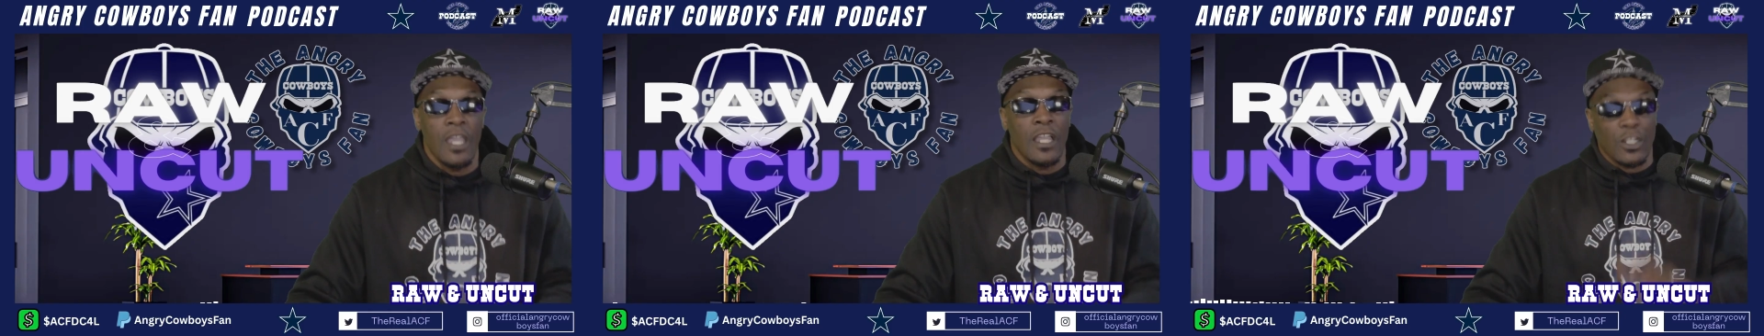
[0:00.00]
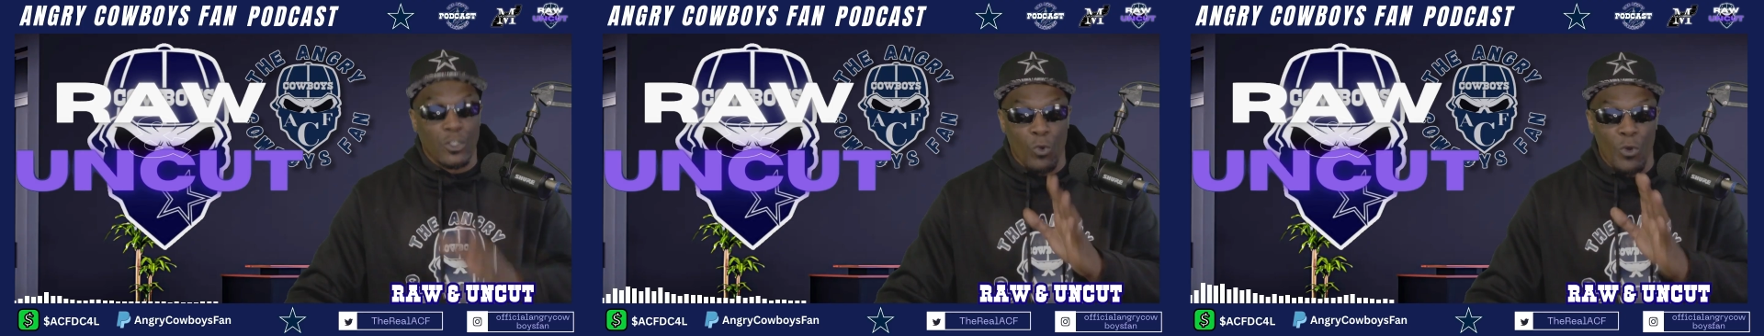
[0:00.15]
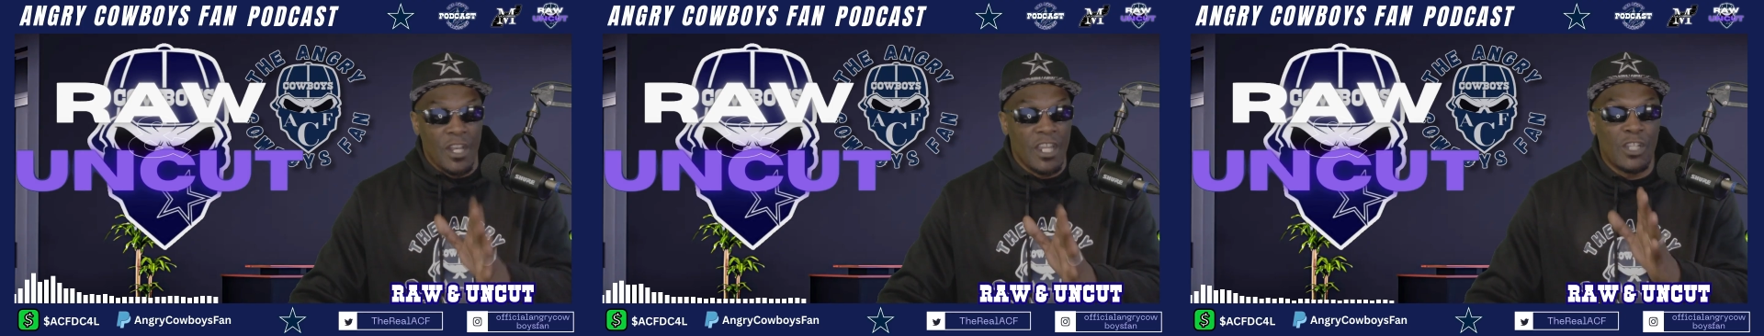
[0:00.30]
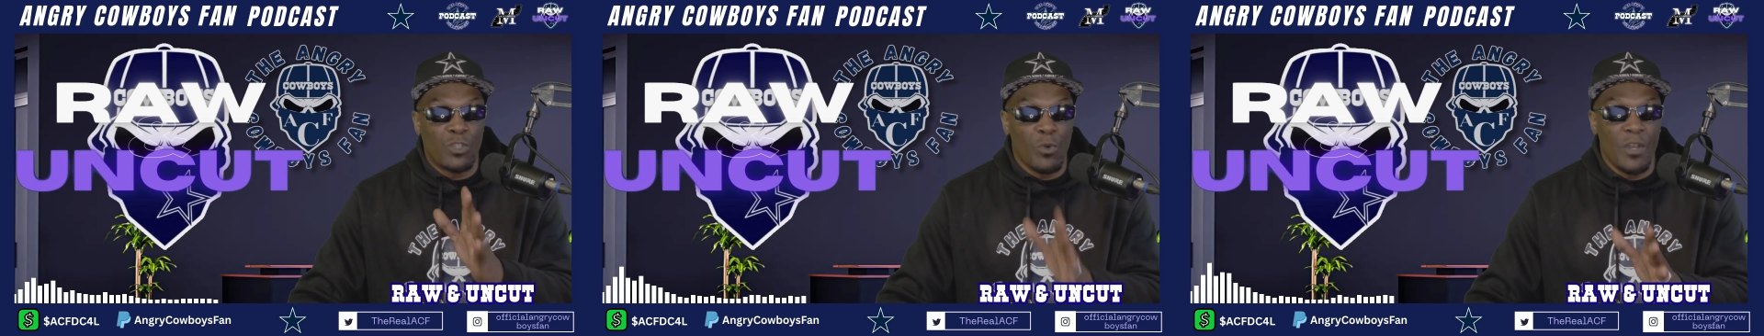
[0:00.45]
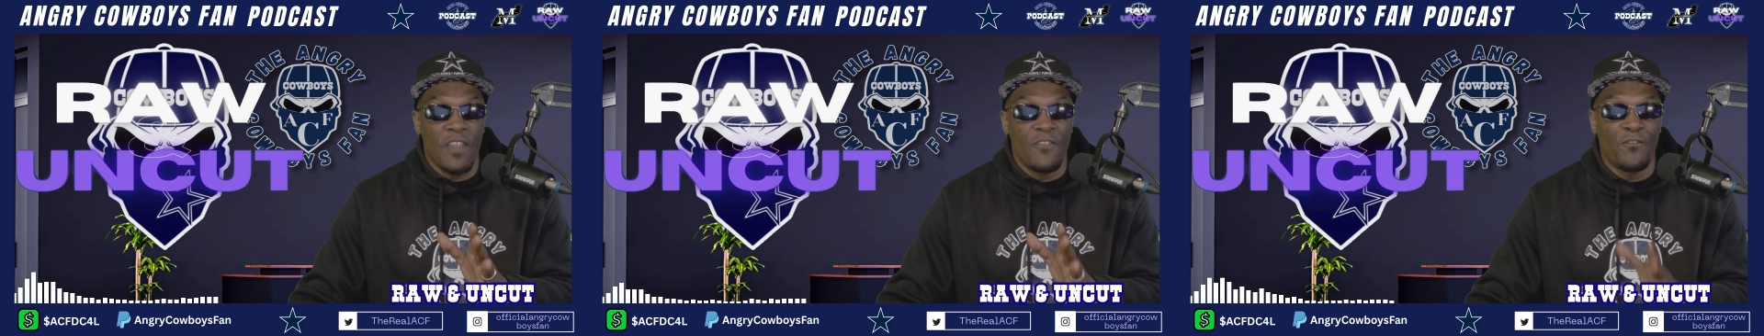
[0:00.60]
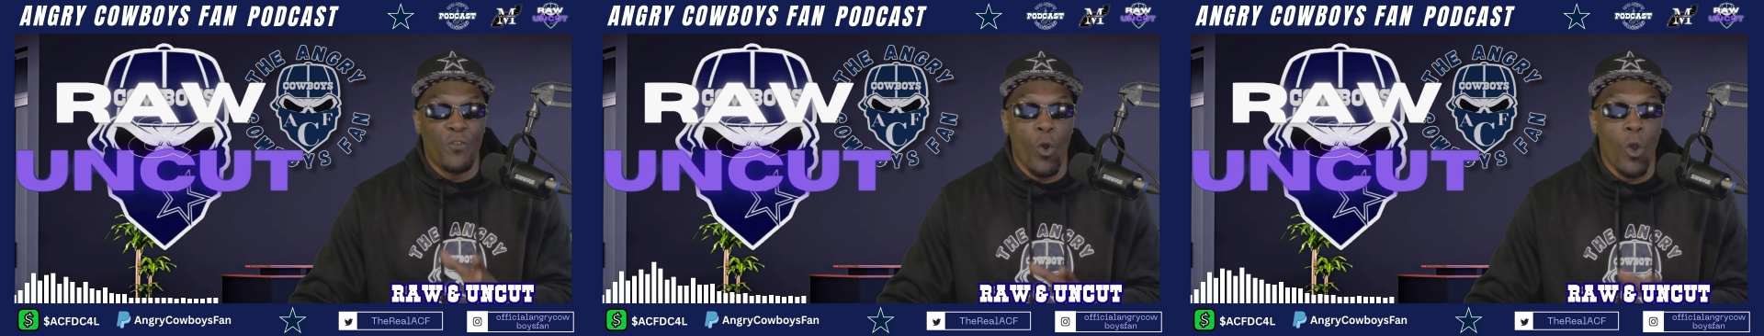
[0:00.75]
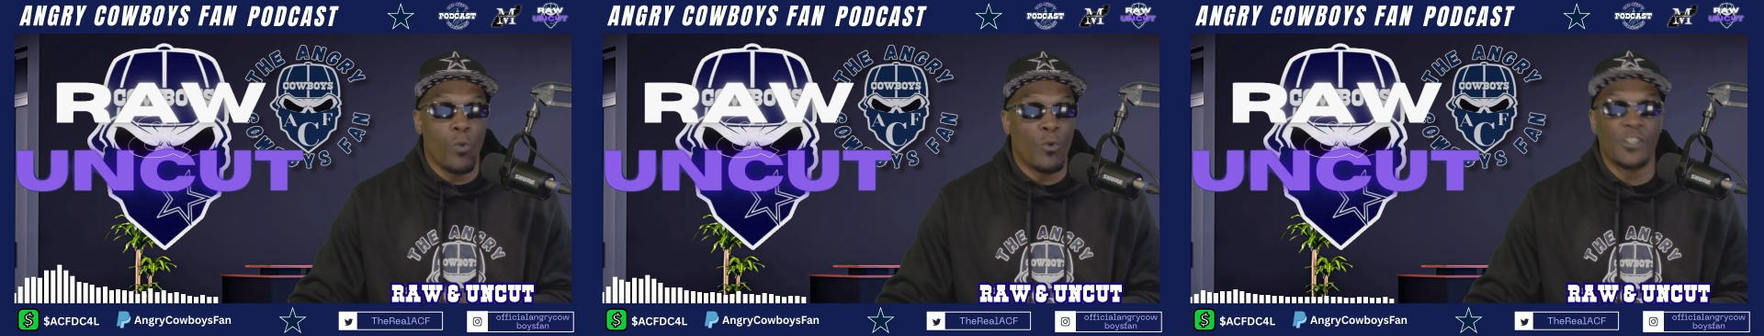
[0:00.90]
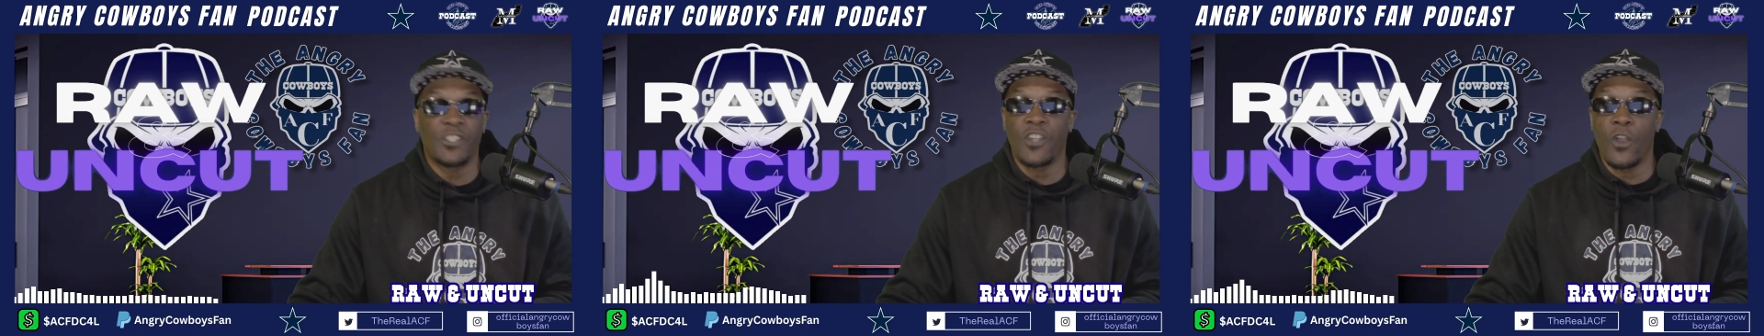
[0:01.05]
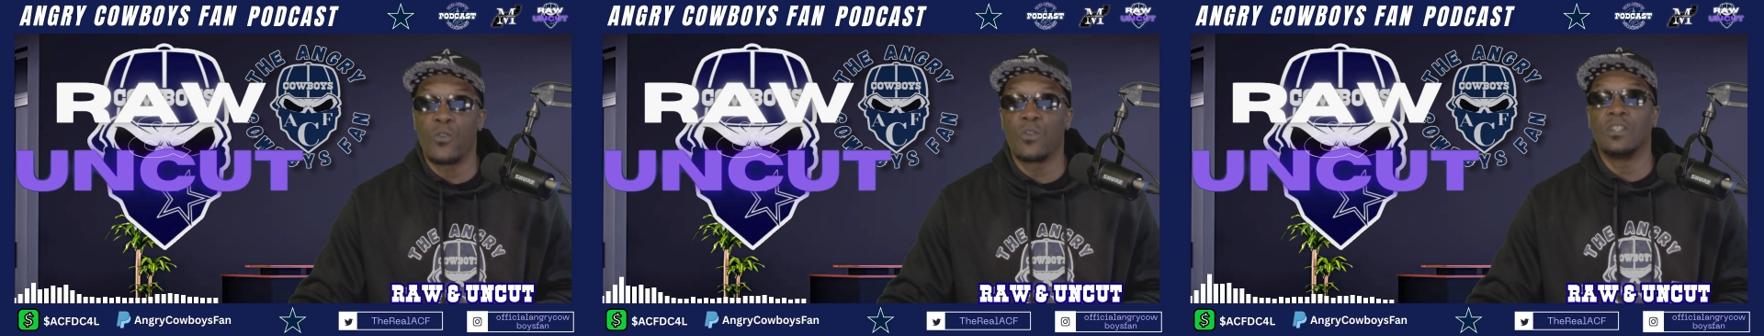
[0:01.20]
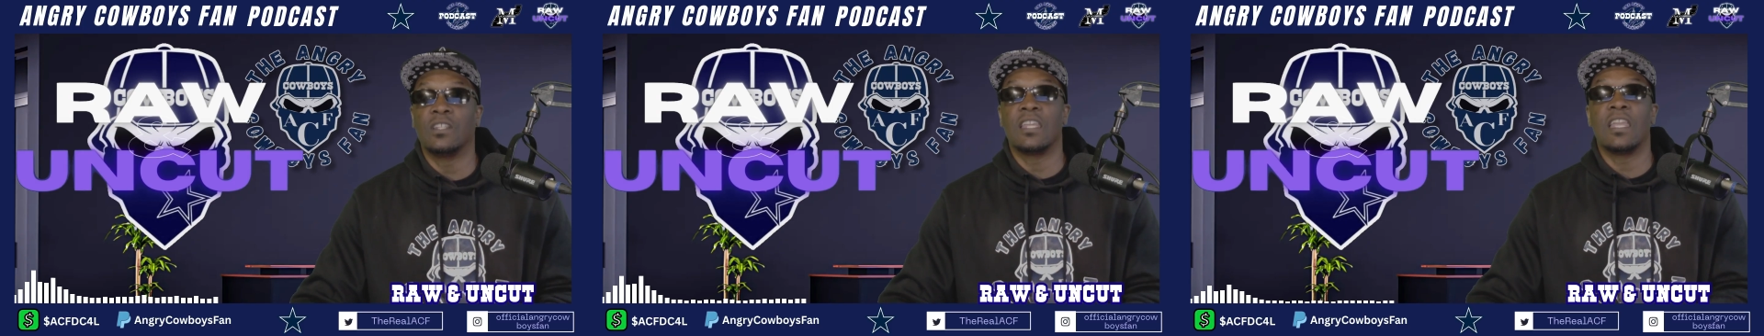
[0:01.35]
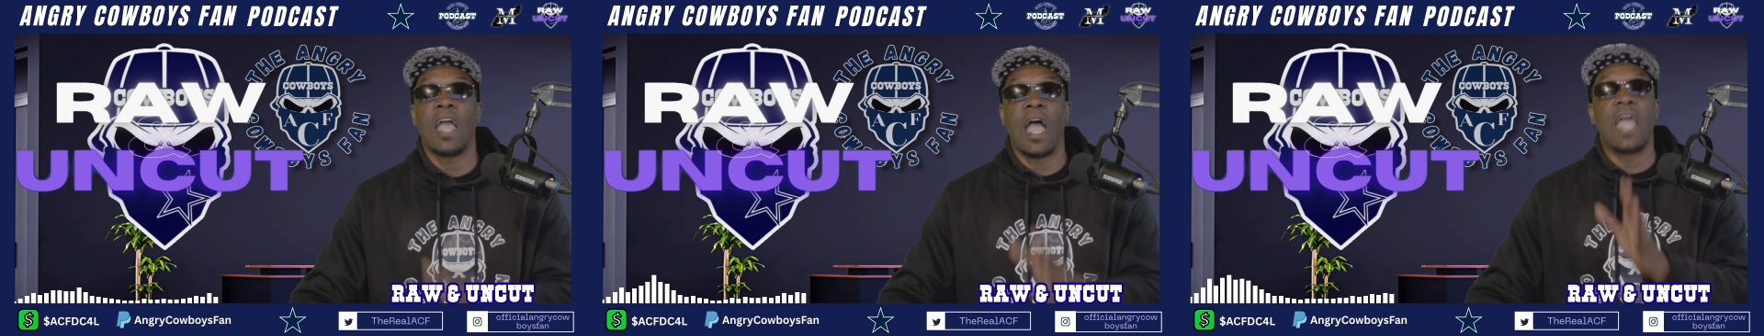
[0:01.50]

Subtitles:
2024 was certainly